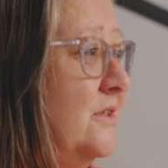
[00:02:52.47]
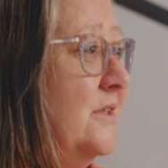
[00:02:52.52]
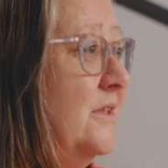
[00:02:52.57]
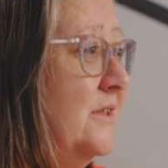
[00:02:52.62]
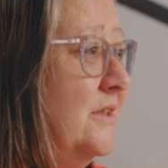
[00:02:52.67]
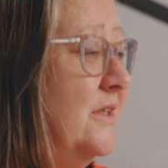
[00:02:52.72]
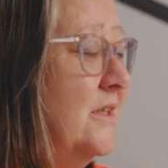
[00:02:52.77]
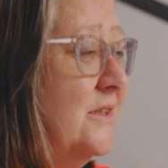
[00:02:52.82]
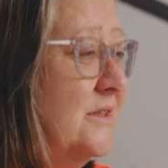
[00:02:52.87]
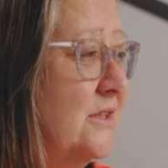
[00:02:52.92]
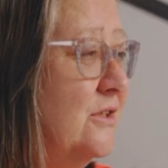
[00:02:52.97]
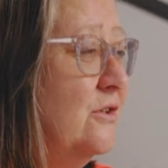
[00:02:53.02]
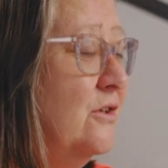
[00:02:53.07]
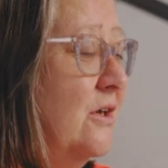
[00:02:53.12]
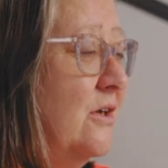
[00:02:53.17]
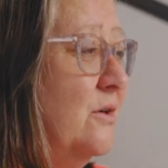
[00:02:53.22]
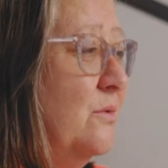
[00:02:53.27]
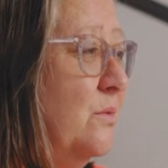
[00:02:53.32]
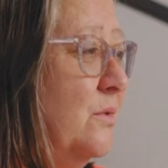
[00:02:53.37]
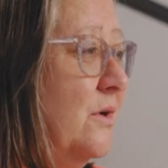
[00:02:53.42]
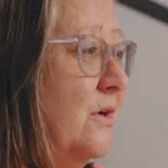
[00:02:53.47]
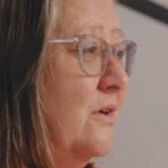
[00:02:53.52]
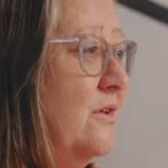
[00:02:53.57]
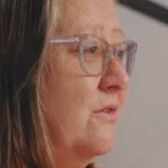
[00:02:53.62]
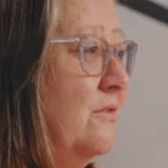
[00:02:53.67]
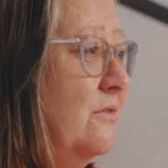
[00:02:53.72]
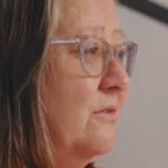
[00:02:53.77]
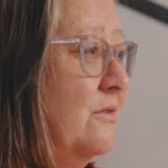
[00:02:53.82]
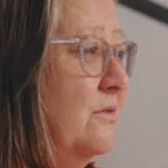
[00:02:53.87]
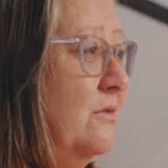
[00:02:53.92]
He does a lot of work
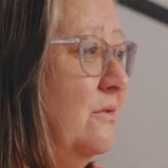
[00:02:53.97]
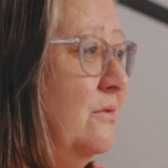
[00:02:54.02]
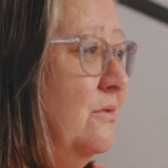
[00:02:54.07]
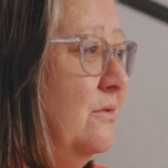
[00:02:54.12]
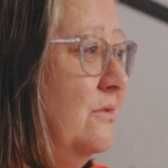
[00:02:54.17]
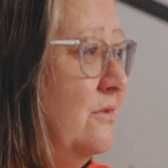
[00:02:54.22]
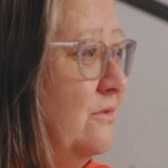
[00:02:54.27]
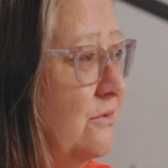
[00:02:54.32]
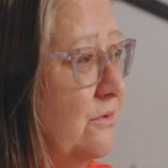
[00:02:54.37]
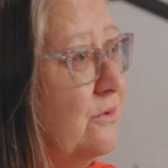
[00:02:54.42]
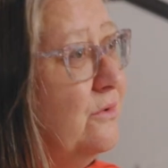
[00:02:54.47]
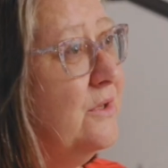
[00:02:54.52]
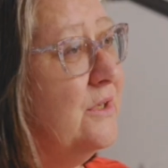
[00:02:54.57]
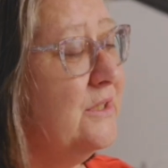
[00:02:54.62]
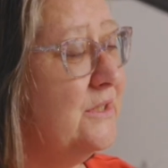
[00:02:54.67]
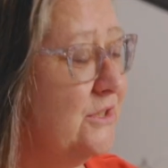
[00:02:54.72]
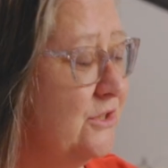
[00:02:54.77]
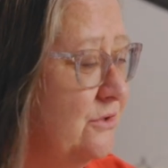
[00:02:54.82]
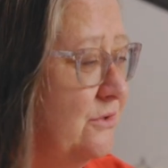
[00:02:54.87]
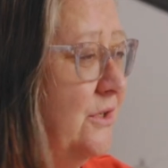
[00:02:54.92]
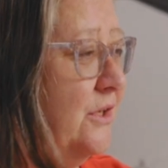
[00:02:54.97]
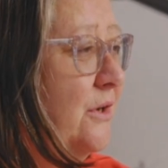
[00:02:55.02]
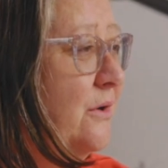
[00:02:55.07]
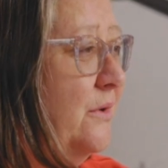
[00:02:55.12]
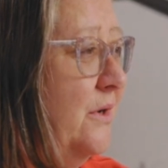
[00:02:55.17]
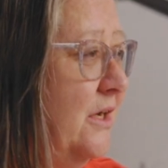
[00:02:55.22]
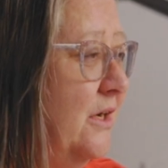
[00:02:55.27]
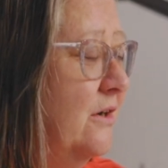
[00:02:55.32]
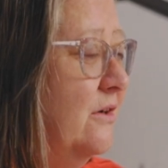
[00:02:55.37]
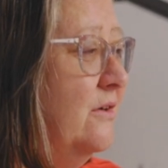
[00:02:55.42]
through this studio
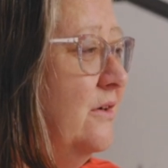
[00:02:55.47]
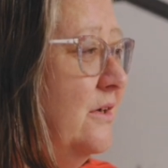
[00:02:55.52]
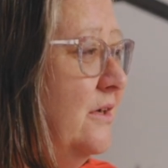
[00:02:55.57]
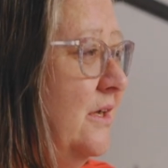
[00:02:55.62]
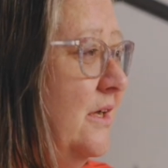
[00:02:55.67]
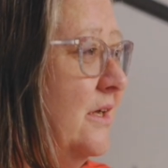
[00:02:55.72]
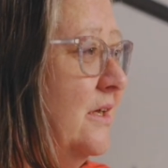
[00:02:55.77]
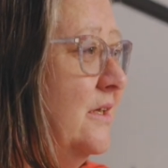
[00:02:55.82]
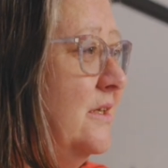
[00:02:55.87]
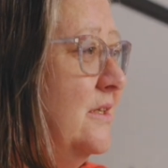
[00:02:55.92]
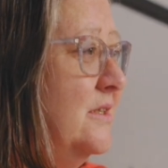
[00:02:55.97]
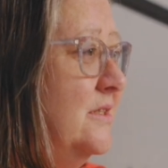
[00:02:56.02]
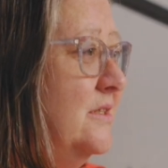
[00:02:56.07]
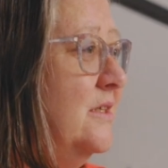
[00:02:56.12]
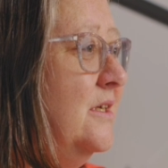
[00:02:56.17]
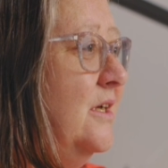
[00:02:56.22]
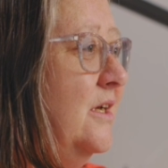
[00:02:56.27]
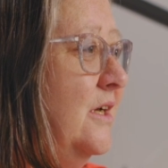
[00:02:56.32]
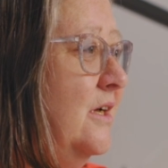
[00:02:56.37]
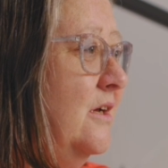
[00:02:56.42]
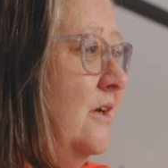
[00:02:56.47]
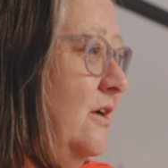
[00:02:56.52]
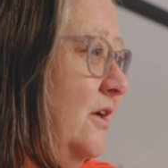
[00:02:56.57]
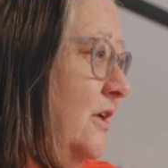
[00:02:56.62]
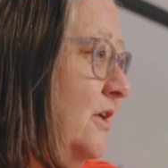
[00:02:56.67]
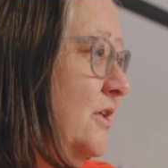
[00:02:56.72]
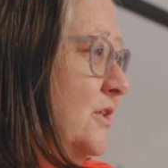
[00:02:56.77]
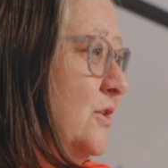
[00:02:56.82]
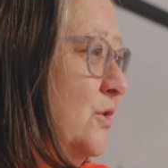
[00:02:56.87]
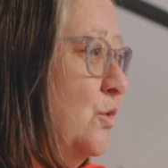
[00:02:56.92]
here and
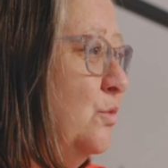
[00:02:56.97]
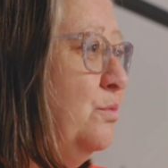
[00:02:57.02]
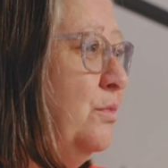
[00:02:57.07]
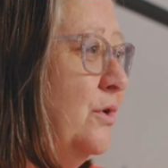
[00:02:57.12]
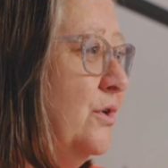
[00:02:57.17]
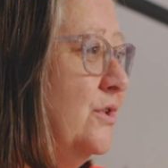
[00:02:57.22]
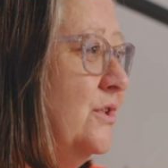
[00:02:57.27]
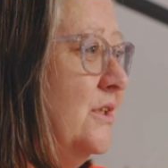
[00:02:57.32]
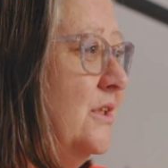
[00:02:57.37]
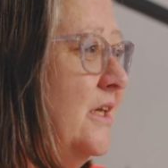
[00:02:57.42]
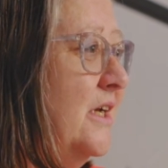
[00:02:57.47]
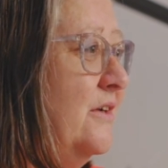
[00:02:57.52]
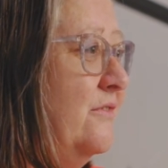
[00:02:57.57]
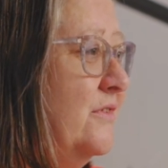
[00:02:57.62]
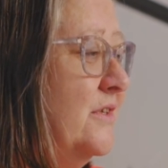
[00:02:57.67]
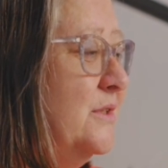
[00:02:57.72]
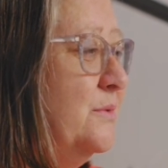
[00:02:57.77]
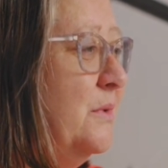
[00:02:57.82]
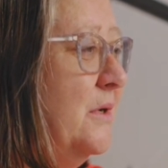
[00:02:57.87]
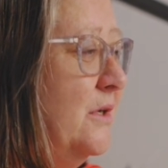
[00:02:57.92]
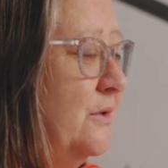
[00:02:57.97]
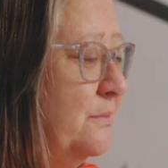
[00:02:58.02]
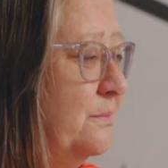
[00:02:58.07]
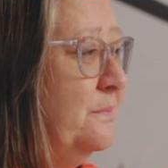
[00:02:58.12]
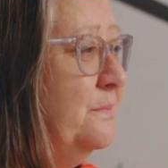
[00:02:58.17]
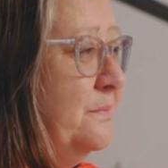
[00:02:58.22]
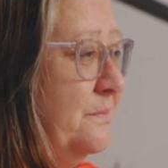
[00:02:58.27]
in his own personal life as well.